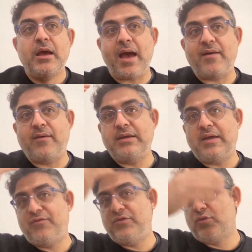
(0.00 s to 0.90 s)
uh,
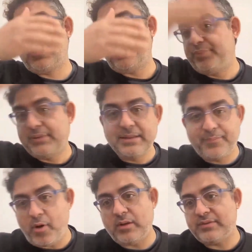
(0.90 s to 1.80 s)
if you're complete
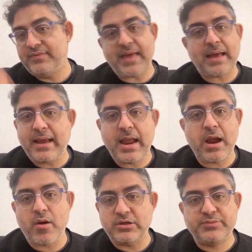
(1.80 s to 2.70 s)
bald, that
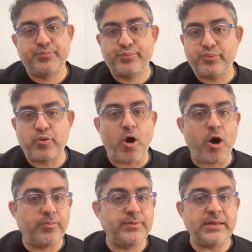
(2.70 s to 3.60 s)
hair is
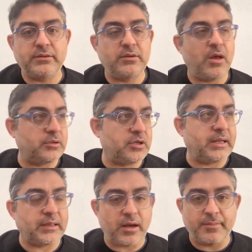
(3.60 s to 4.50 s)
probably not
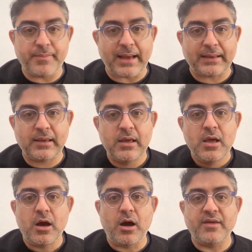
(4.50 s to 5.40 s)
gonna come back.
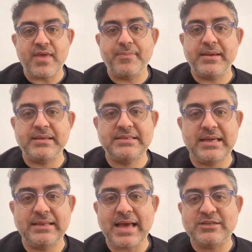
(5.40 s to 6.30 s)
Uh, that being
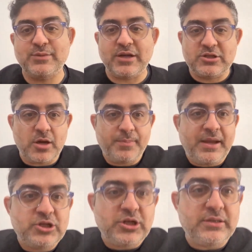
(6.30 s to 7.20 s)
said, last week I saw a
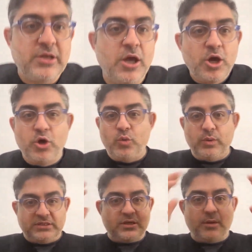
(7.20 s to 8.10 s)
patient who
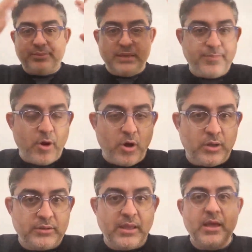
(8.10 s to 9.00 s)
is complete
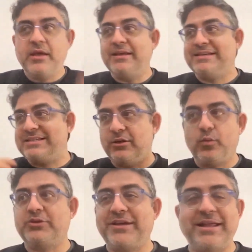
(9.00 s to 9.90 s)
bald, still
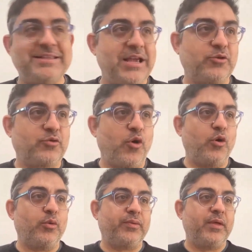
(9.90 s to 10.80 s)
want to get his hair
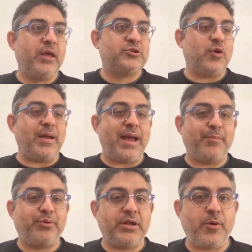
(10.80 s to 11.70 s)
growth, so I have
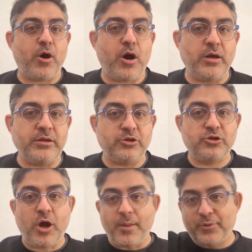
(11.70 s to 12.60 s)
put him on
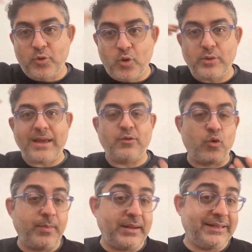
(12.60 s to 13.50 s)
topical and
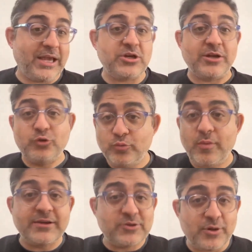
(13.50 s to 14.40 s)
oral medication. To
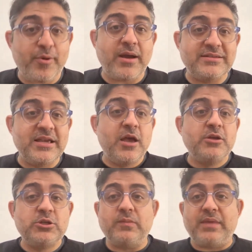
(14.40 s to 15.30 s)
my surprise,
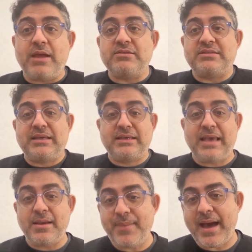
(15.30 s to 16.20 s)
some of the hairs
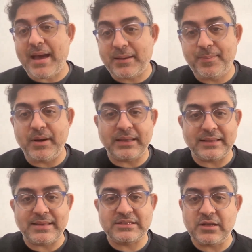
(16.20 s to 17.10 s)
came back, but
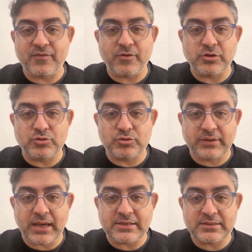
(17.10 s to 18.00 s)
again, that's not a very usual
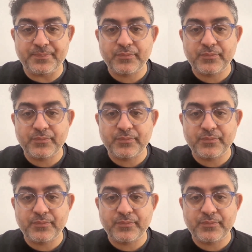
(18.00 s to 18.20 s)
case.